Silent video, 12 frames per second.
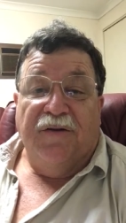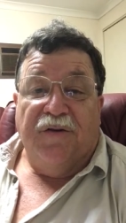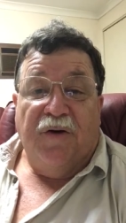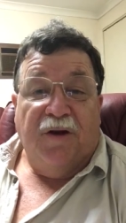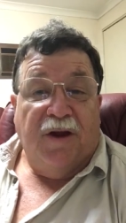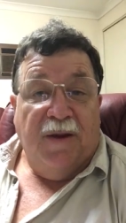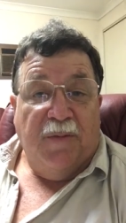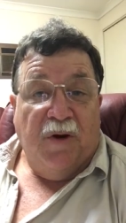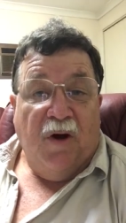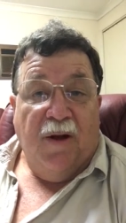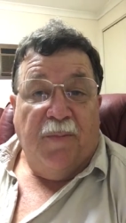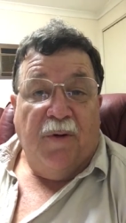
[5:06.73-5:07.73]
try and keep it
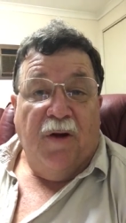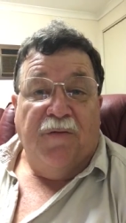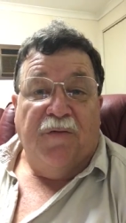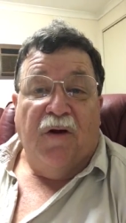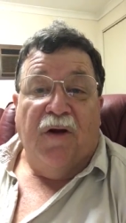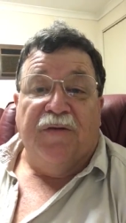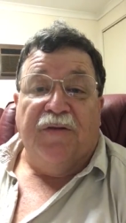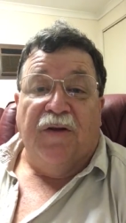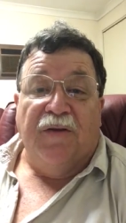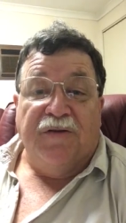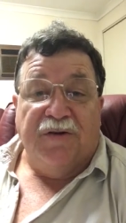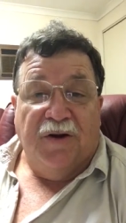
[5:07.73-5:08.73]
high profile so
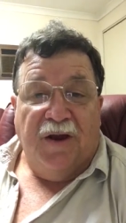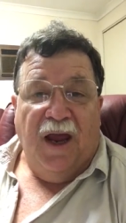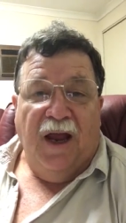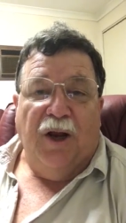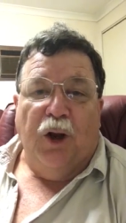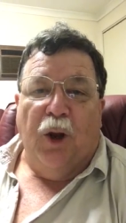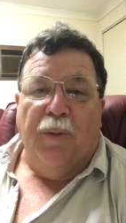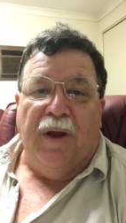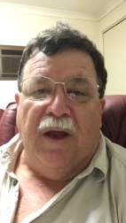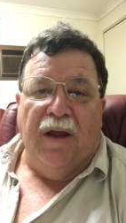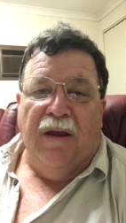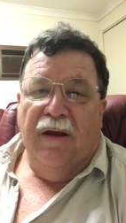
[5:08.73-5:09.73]
that you can
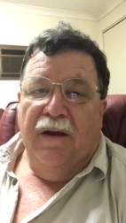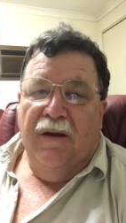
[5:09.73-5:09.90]
lobby